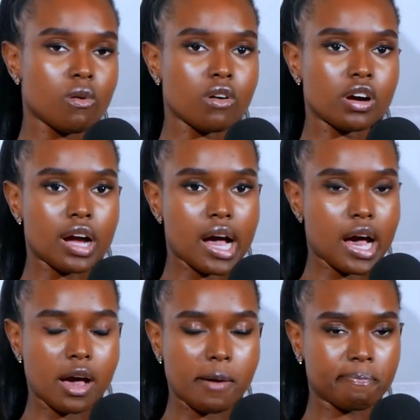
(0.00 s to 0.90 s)
or
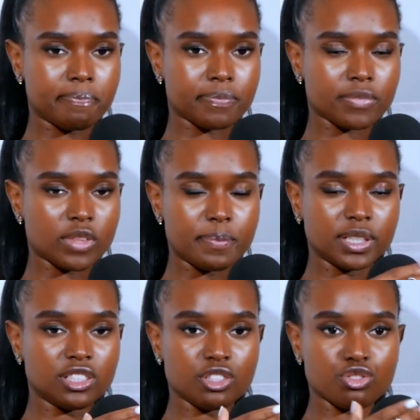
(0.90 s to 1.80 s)
um, the
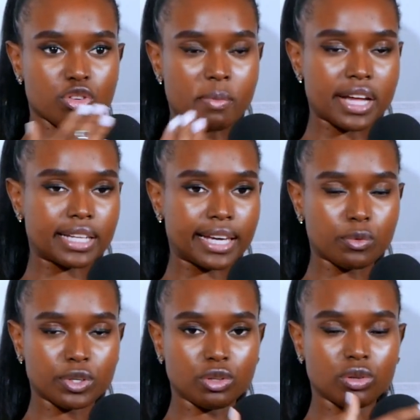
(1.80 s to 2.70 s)
Bildungsroman
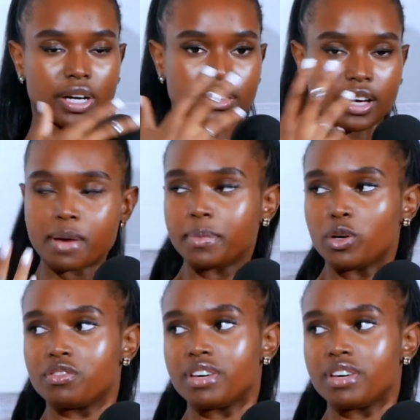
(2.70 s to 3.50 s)
like when you look at the coming